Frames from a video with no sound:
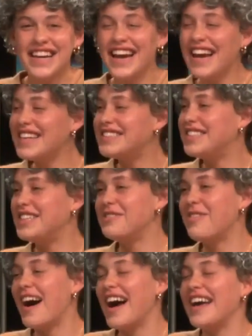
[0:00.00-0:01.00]

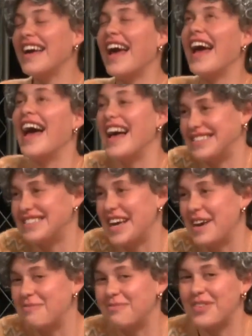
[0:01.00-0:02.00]

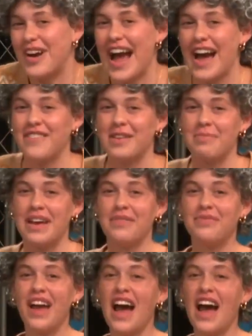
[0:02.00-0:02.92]
AJ, for having me.